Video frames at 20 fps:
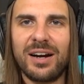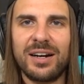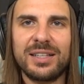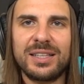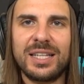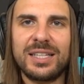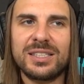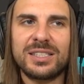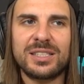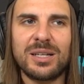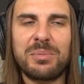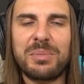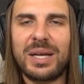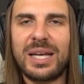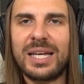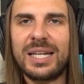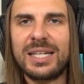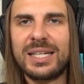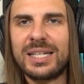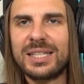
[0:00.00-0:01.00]
and then some
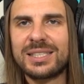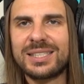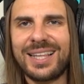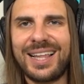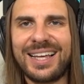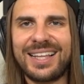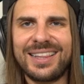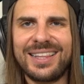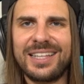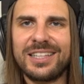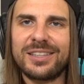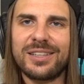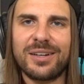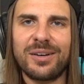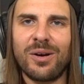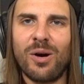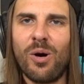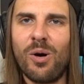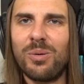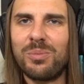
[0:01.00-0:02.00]
idiots like lit
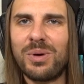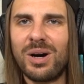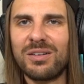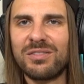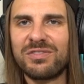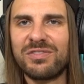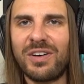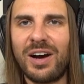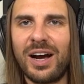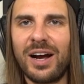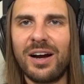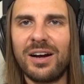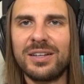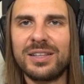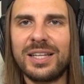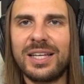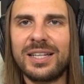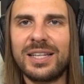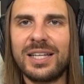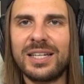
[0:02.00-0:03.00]
their home on fire, and
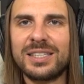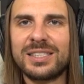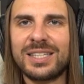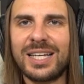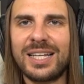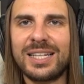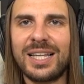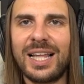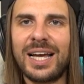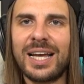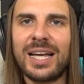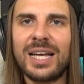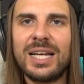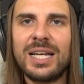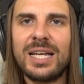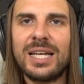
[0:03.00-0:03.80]
then they said like,